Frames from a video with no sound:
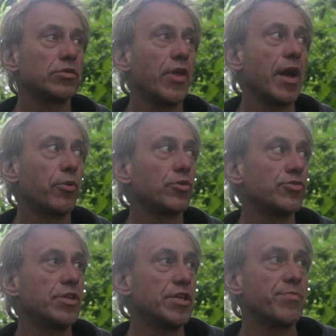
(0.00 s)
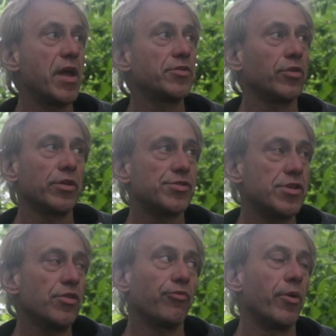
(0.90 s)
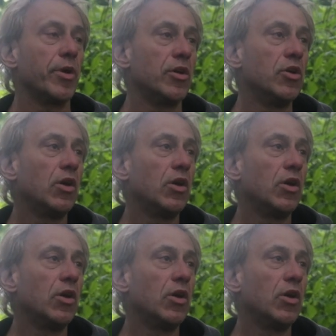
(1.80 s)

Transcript: to that person. He's mental. He'll steal from you.